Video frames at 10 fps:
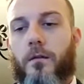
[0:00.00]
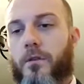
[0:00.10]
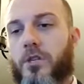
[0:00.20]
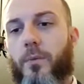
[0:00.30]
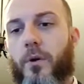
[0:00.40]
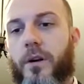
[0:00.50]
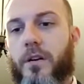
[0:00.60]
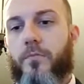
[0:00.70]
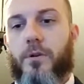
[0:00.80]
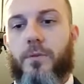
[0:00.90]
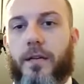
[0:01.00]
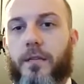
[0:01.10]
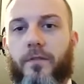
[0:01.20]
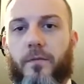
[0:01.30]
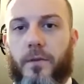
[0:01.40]
just to put it into
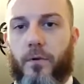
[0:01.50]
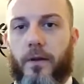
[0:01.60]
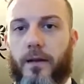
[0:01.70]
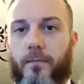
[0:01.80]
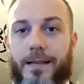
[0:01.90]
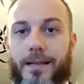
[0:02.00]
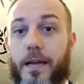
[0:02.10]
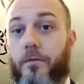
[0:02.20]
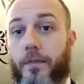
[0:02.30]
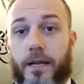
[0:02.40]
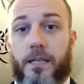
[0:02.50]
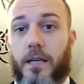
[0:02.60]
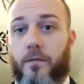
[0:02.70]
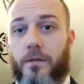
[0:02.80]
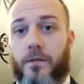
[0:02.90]
perspective for people, like my town, like I
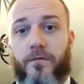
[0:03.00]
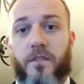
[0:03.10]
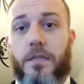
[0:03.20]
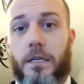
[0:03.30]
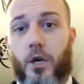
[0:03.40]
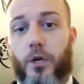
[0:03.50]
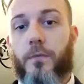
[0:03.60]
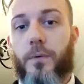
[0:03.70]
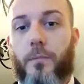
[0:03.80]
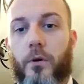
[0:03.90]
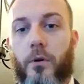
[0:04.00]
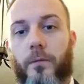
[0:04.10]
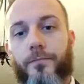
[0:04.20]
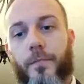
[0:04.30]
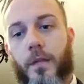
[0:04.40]
said, it was 1,500 people,